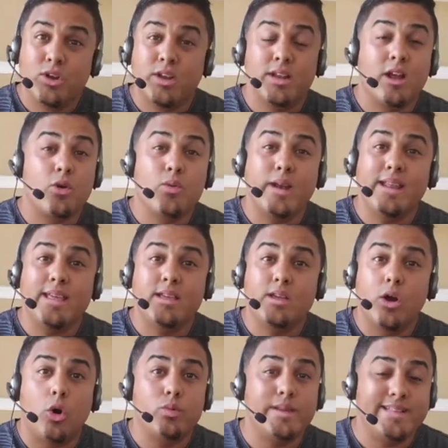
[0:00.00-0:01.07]
going to already
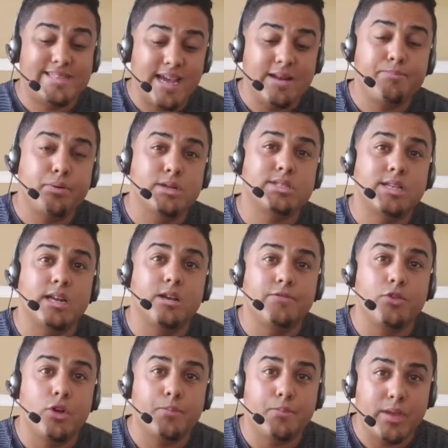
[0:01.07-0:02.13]
only 10% of
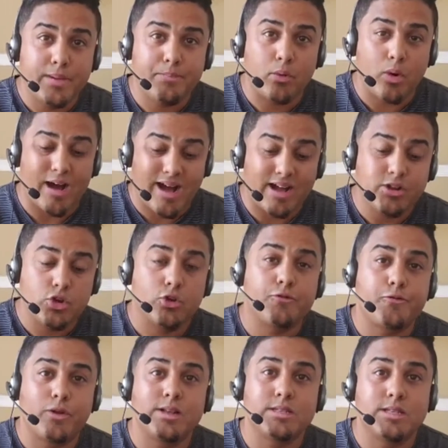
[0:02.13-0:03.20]
your people on your
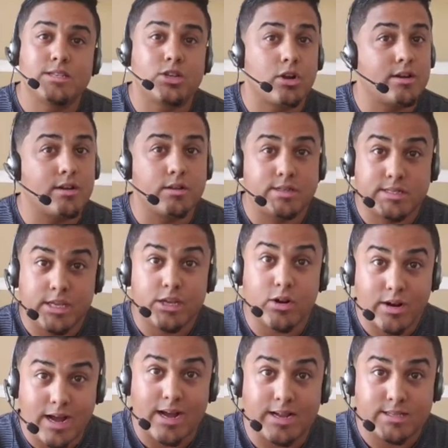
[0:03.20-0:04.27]
friends list are see your
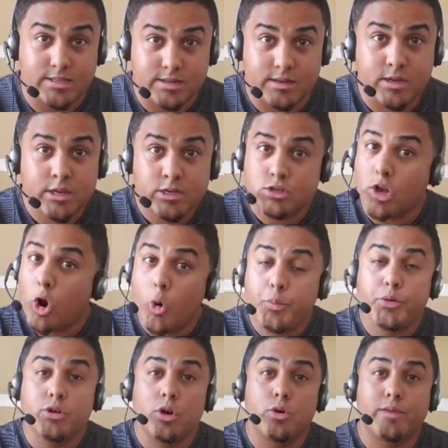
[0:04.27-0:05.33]
content. So I hope
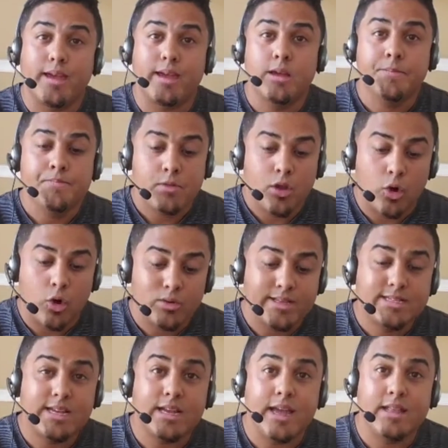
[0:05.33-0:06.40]
you know that. Only
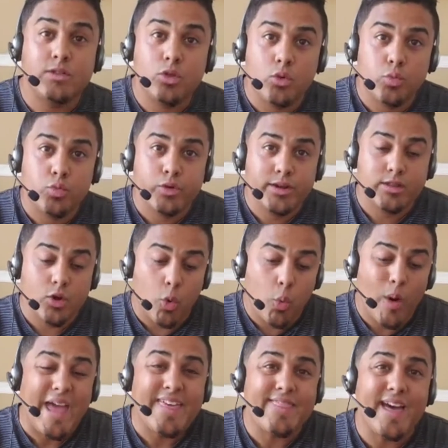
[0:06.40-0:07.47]
10, and the
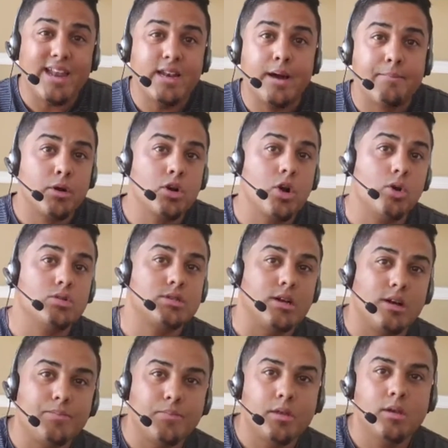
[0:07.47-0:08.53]
way that number goes
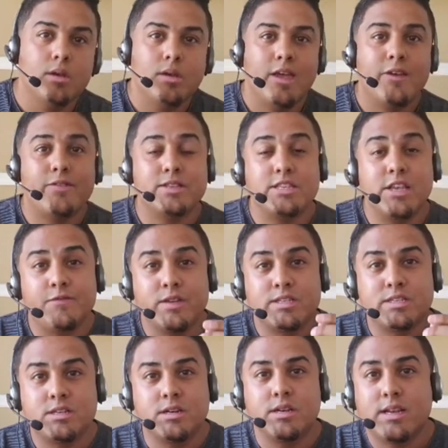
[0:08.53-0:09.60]
up is if
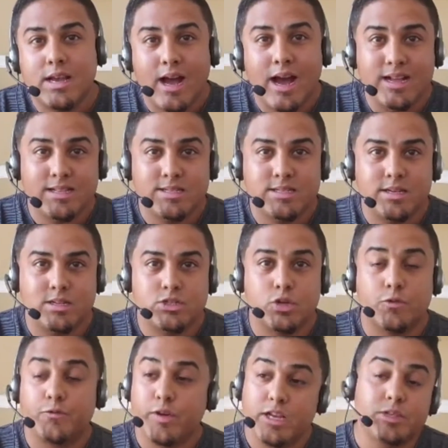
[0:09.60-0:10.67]
it's good content. So
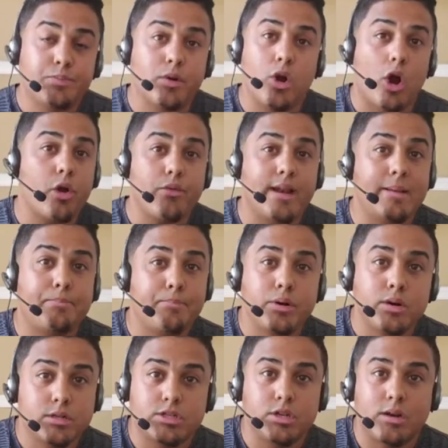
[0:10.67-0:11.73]
Facebook already
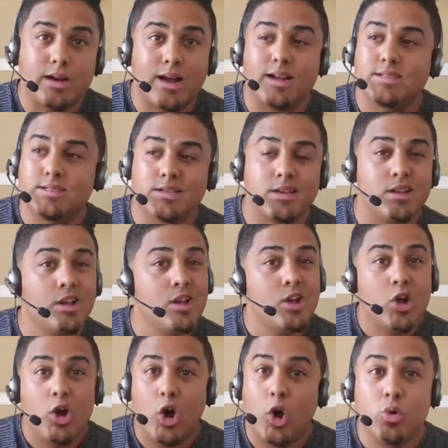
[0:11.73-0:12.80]
puts your content
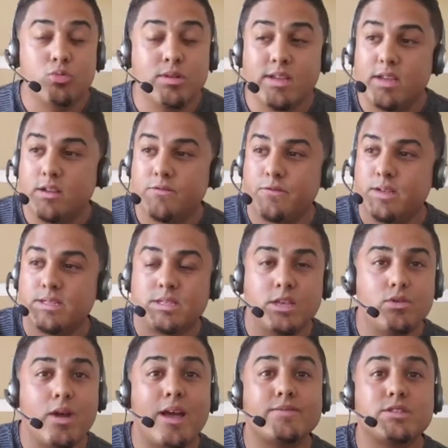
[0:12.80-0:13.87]
only in, let's say
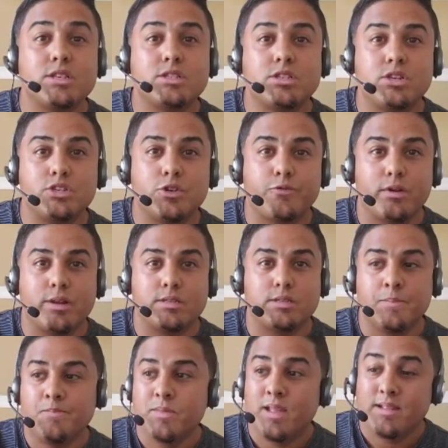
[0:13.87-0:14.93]
you have 600 friends.
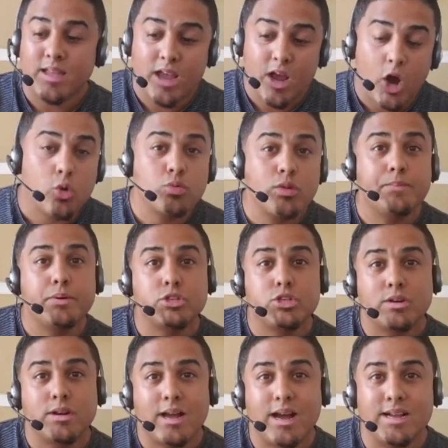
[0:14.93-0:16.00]
They only put
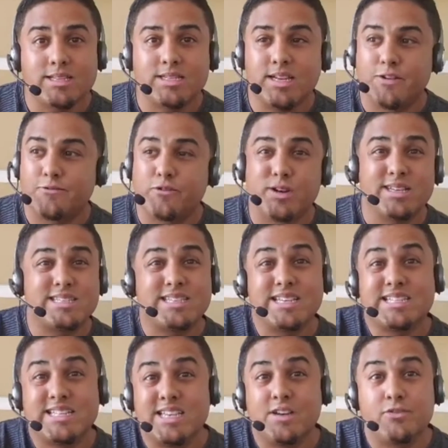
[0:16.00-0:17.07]
your content in front of
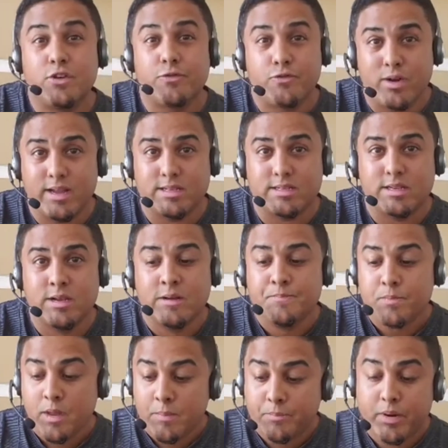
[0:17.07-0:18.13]
60 of your friends.
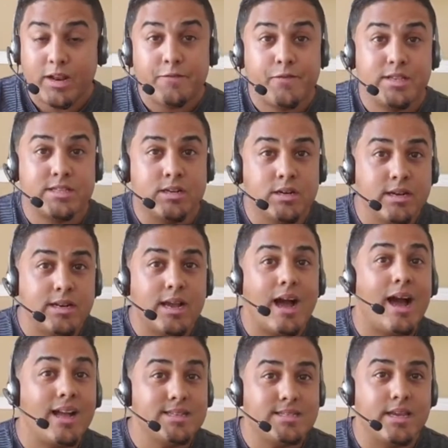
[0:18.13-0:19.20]
But if it's good
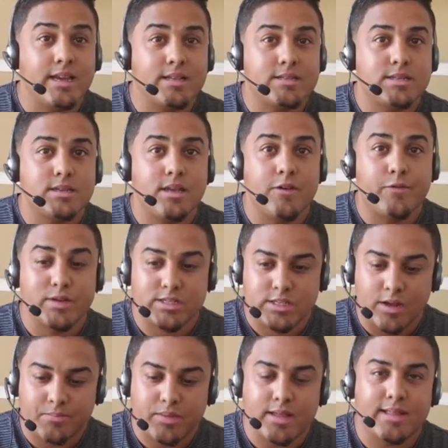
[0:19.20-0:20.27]
content, if it's
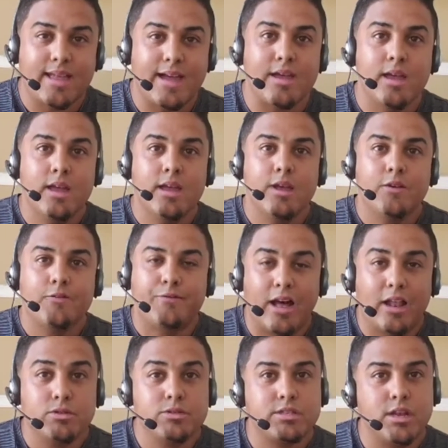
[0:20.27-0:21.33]
something that
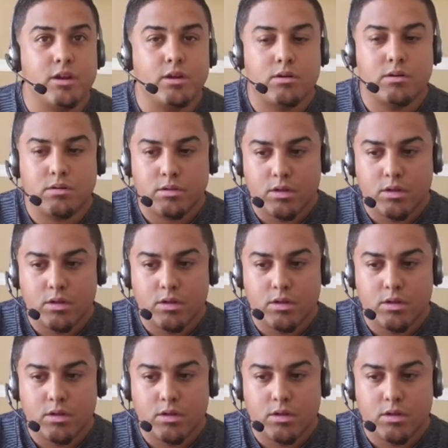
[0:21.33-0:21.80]
follows their